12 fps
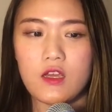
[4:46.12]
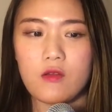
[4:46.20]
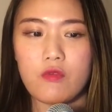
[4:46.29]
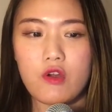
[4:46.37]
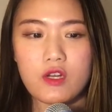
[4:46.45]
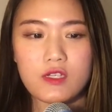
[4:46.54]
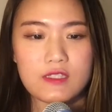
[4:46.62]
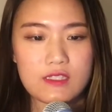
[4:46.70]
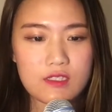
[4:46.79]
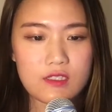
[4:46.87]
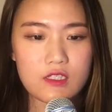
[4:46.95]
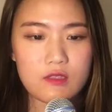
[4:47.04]
Product
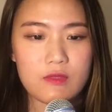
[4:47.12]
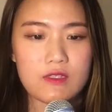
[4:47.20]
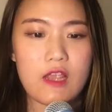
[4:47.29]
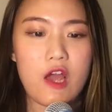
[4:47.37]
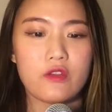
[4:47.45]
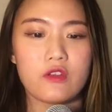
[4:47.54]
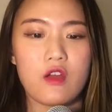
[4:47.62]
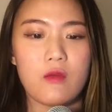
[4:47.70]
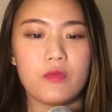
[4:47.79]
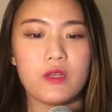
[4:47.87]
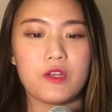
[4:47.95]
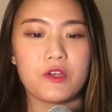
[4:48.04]
system is how the
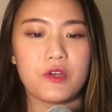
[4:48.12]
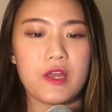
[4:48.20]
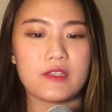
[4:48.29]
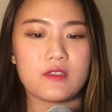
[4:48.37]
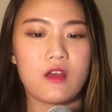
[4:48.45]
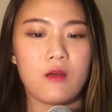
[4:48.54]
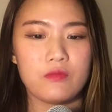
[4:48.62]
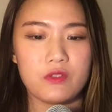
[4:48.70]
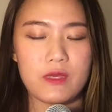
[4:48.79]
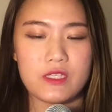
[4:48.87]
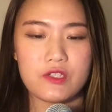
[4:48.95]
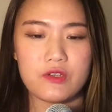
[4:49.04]
company creates
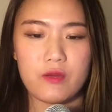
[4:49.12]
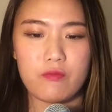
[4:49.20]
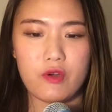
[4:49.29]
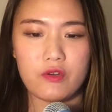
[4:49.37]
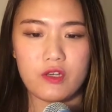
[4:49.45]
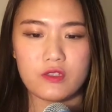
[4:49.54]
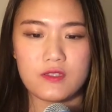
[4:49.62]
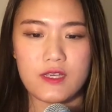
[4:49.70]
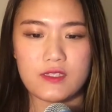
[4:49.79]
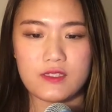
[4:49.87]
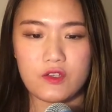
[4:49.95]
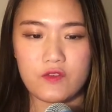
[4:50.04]
complementary products
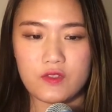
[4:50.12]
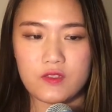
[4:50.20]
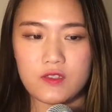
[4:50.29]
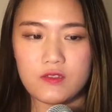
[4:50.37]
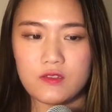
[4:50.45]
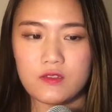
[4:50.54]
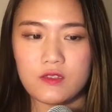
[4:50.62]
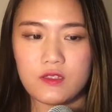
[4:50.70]
and services.